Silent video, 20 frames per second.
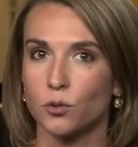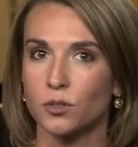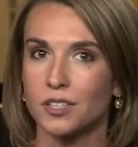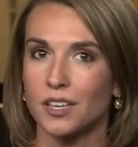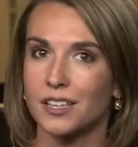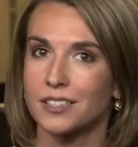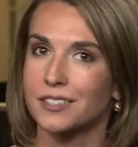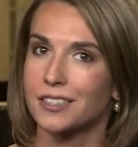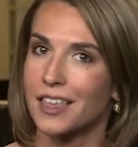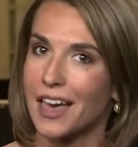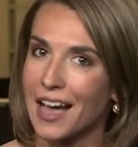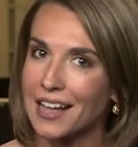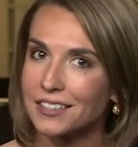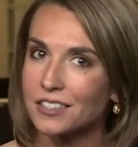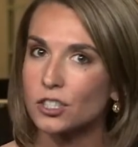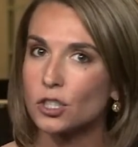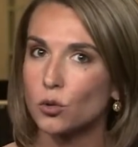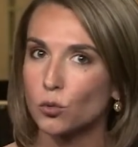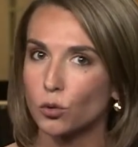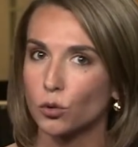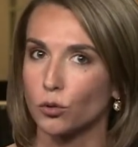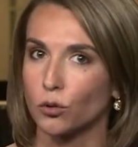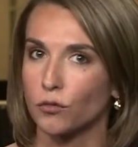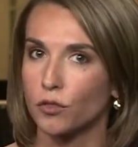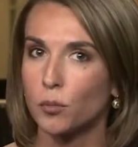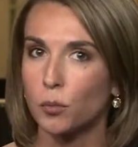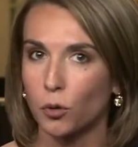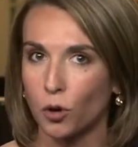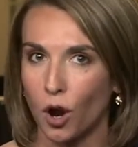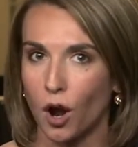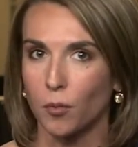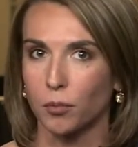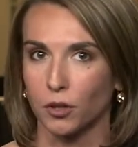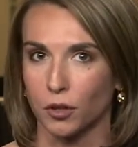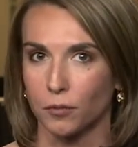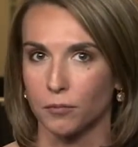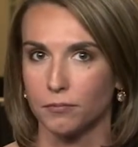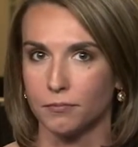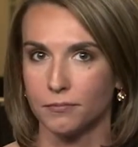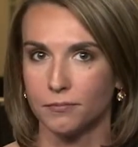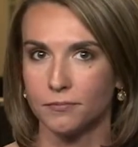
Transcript: says that's the root of the problem.